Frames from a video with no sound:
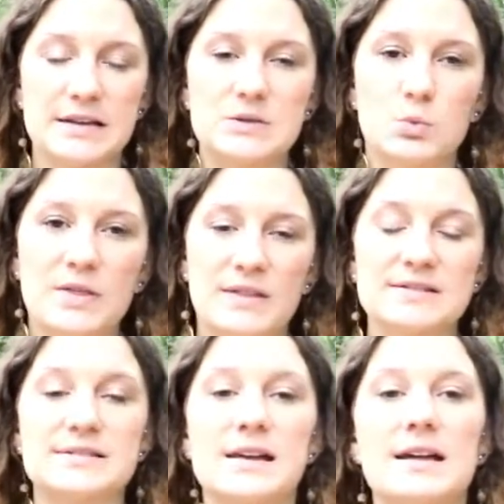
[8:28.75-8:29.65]
and it's when the
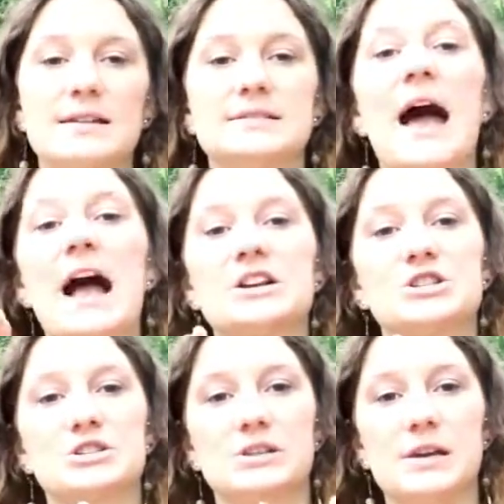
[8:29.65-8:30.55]
sun is
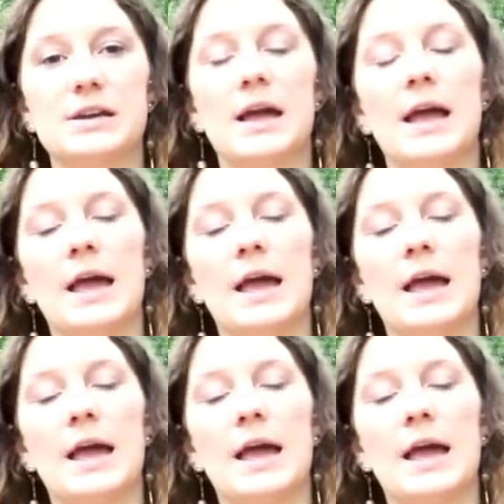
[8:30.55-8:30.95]
actually